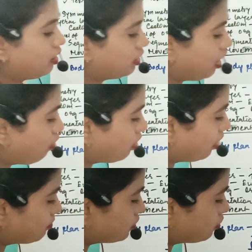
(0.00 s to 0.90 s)
Now
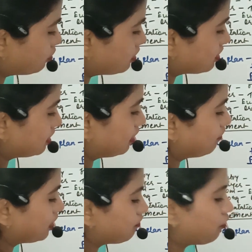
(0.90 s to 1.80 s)
come to this
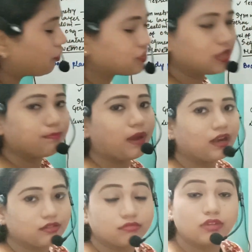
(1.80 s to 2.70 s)
living fossil
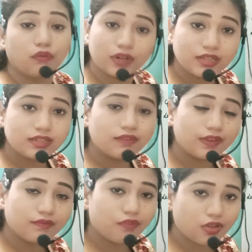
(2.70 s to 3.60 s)
part. Now what is
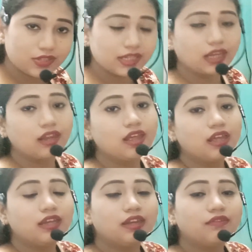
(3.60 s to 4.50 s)
living fossil?
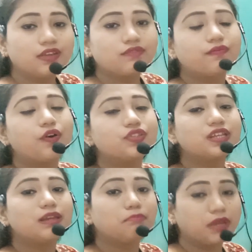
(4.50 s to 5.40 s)
Living
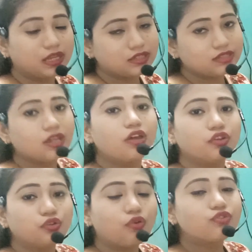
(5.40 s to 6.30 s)
fossil means
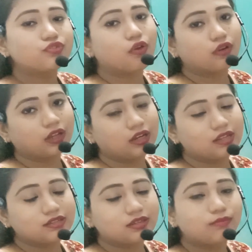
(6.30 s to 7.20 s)
those
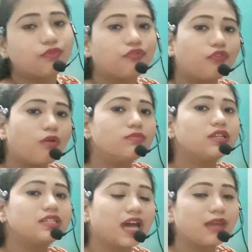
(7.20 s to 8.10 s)
organisms from
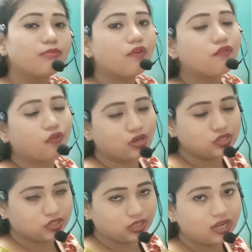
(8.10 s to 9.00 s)
the time of
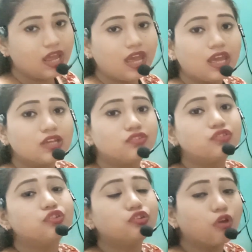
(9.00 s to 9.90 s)
origin
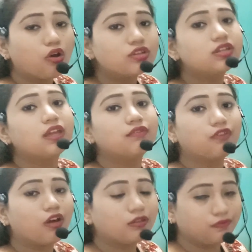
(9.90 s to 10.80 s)
is not
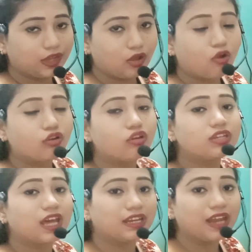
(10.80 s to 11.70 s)
evolving or
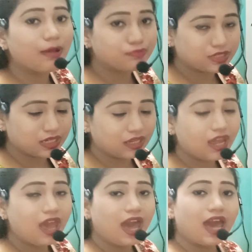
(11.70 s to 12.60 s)
not
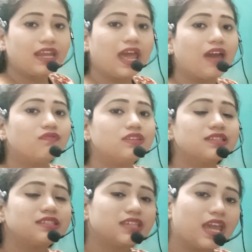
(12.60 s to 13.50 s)
adapting and have the
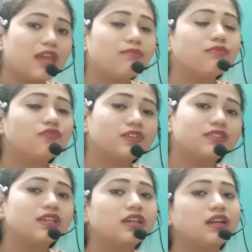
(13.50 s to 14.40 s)
same
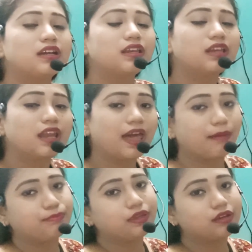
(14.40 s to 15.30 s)
physical
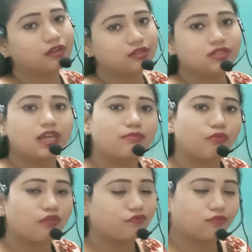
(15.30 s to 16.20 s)
appearance and
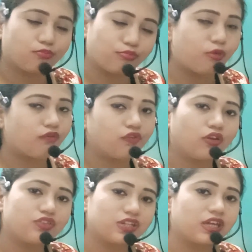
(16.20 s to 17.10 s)

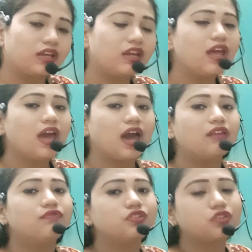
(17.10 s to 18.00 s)
morphological
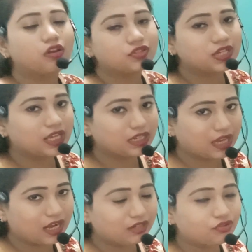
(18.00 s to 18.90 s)
and physiological
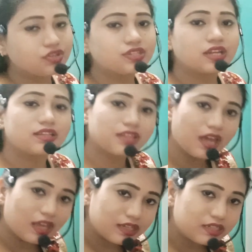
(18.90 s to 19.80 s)
characteristics.
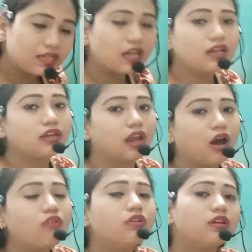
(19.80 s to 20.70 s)
Till
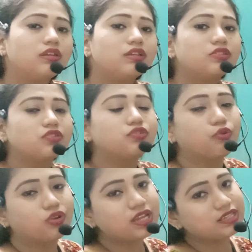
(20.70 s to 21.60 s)
now, this is
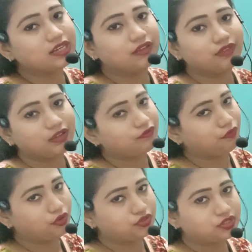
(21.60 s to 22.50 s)
known as living
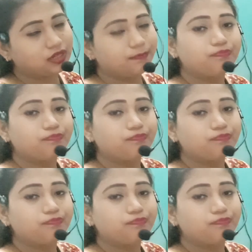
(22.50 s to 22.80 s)
fossil.